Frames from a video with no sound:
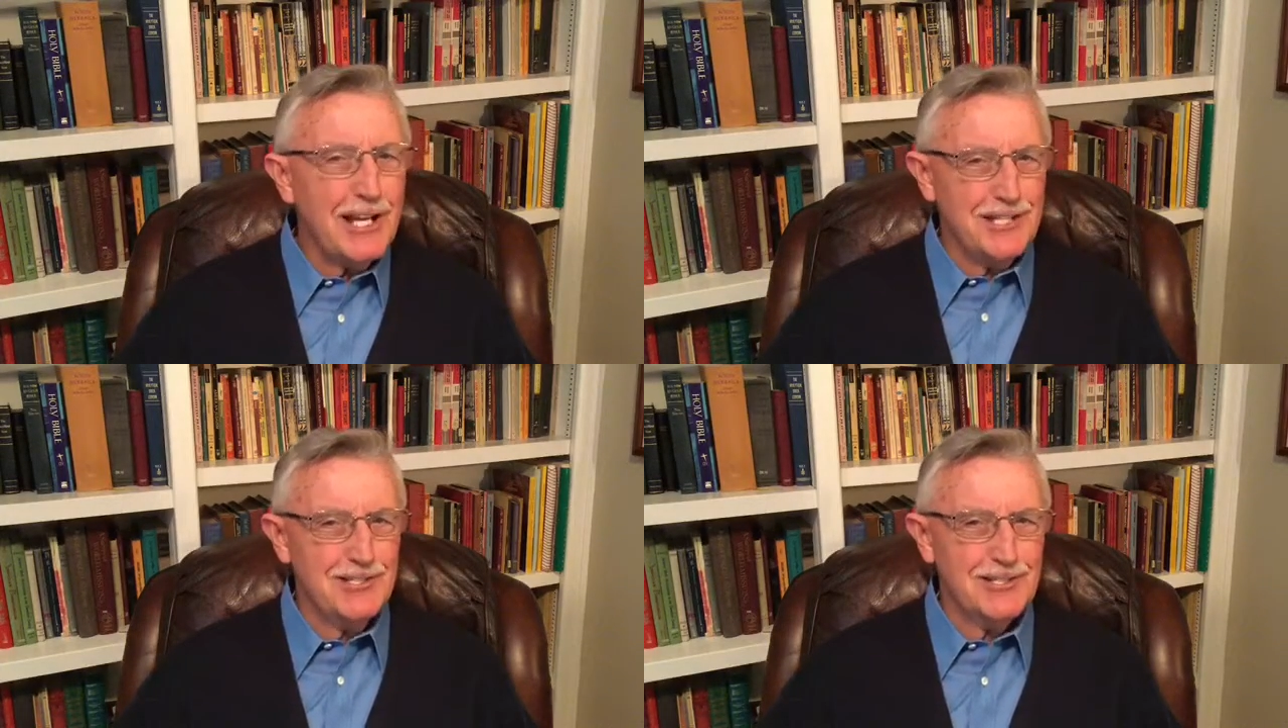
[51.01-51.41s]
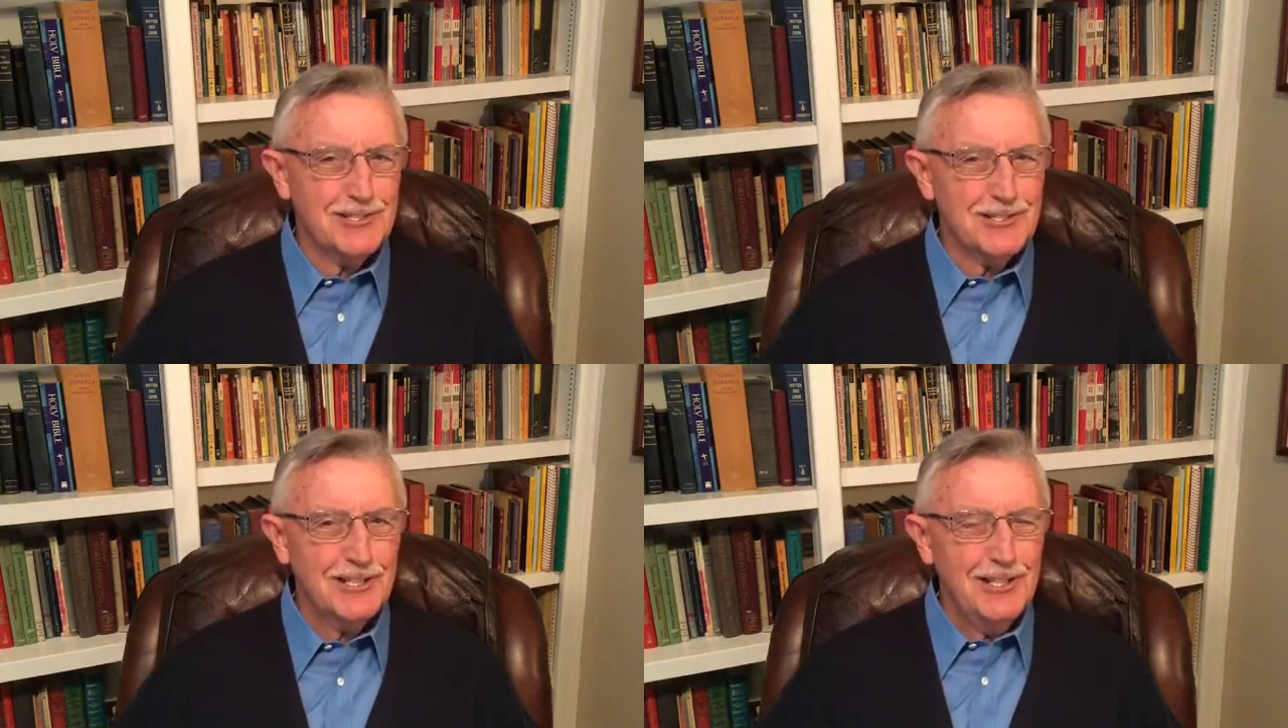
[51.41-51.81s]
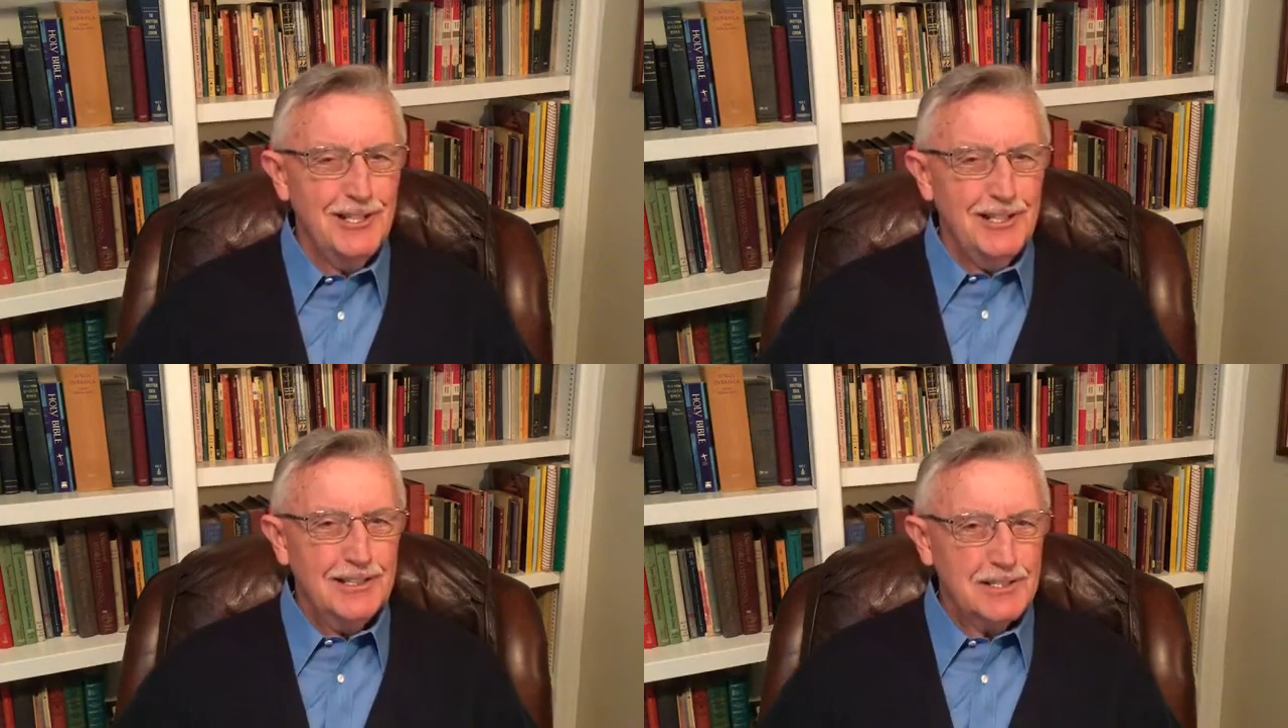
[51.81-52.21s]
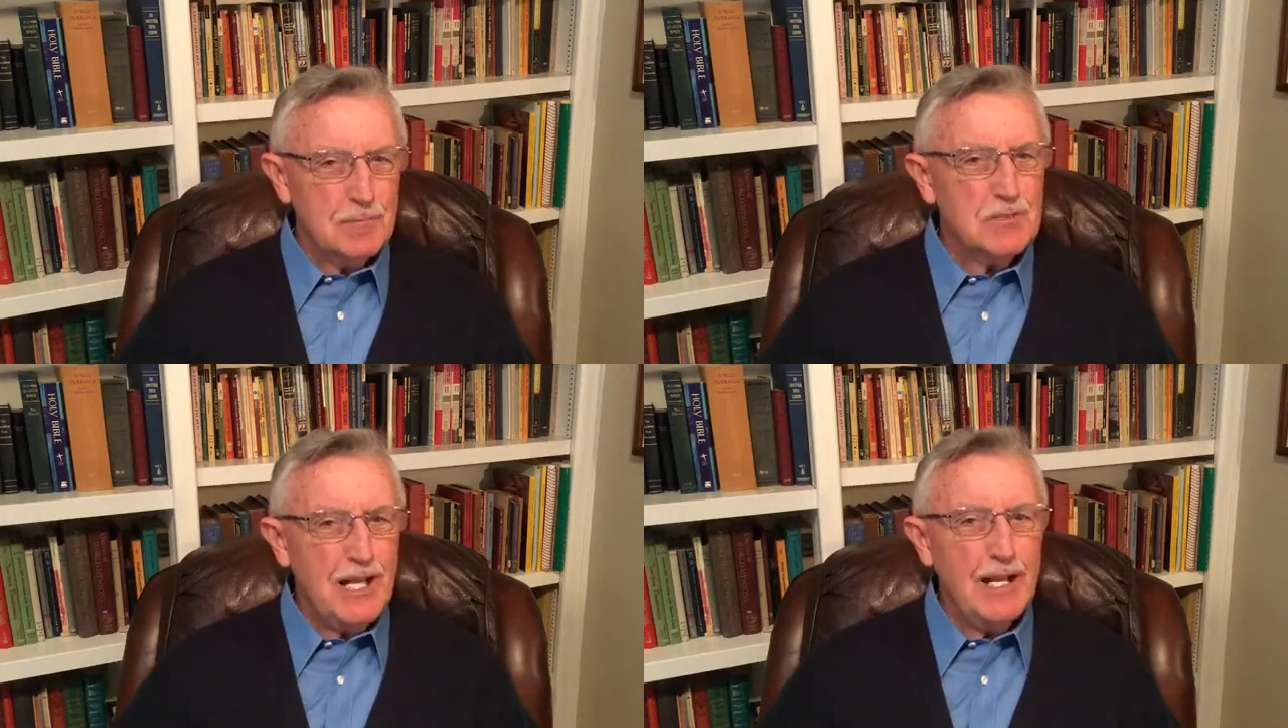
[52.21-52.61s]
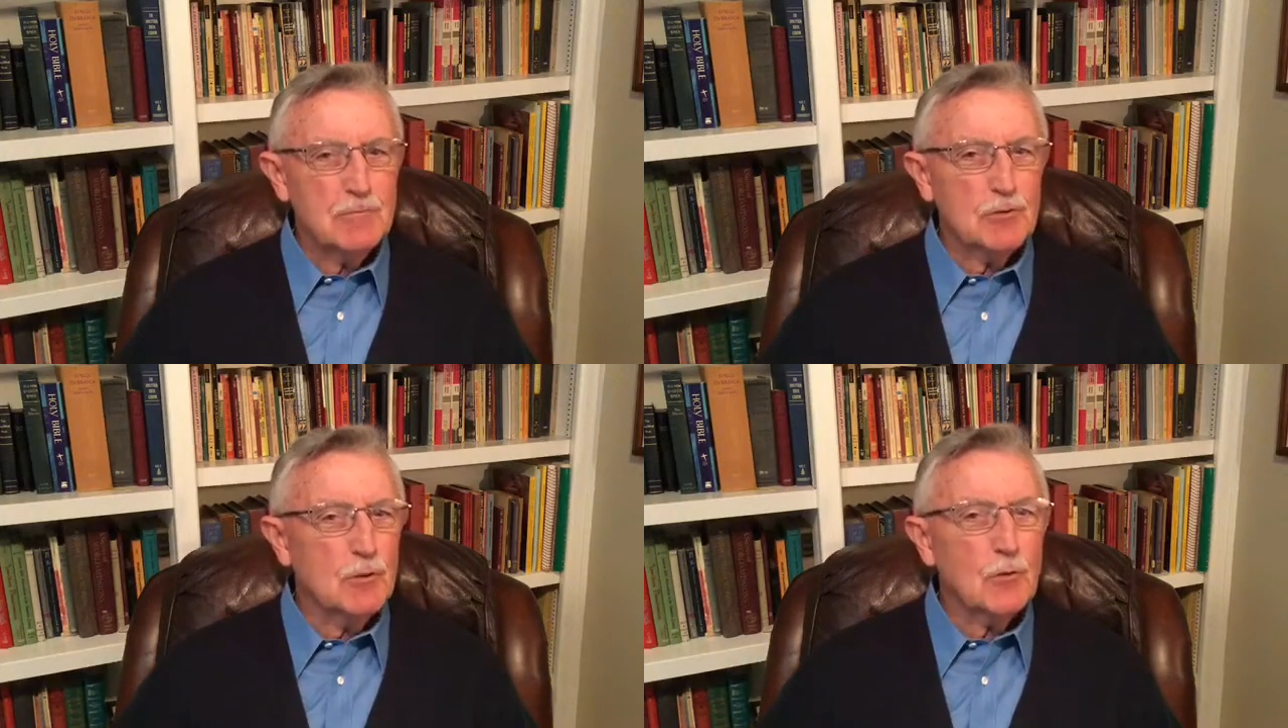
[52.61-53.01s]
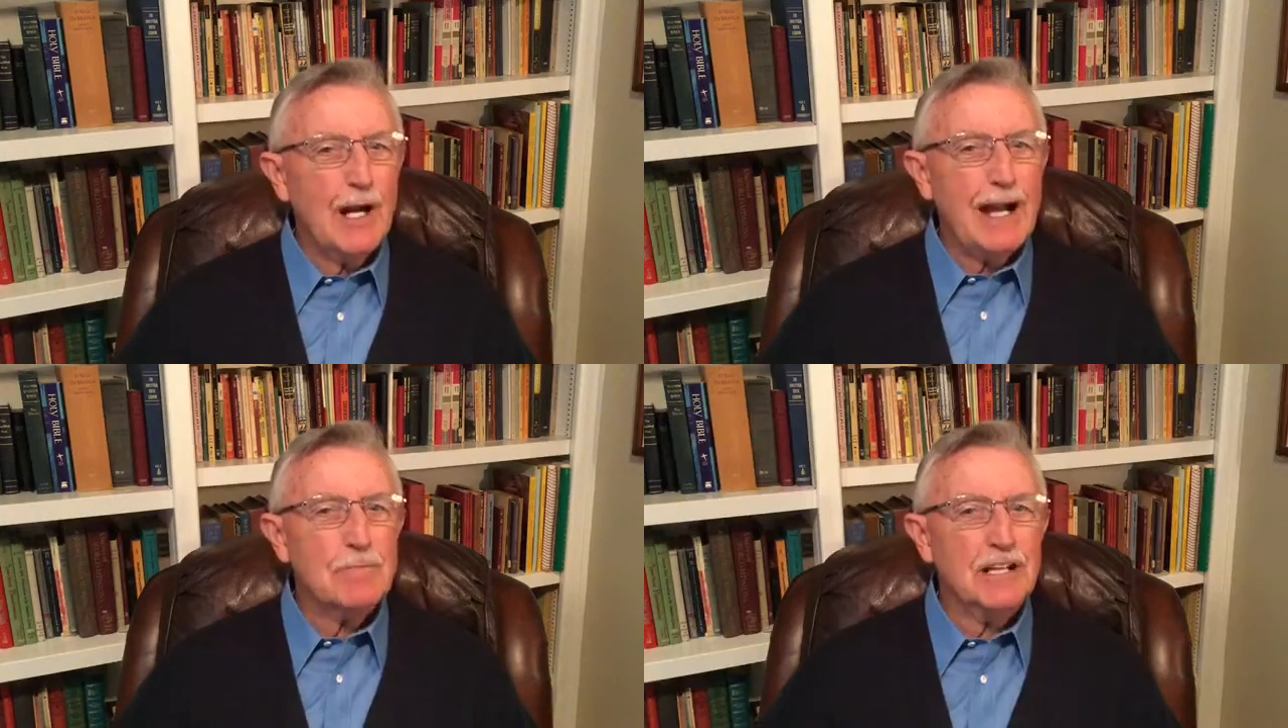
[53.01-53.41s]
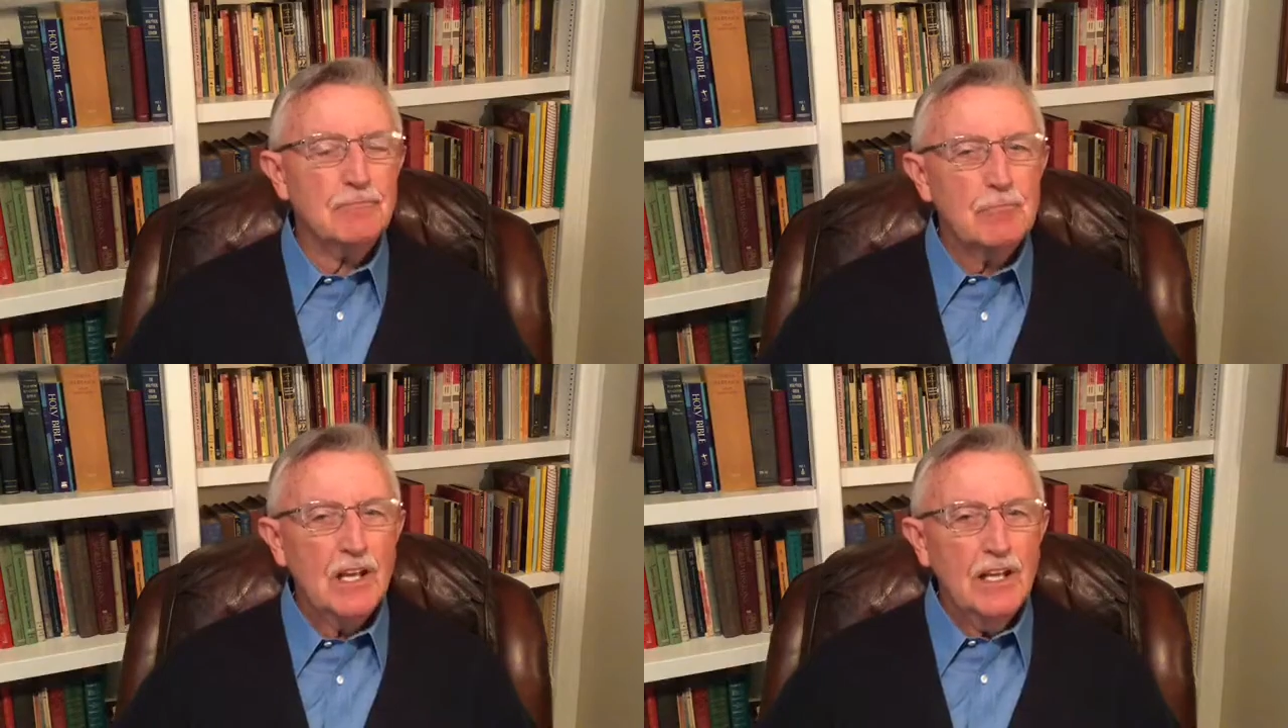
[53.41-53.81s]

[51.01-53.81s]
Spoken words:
ages, sometimes when we're happy,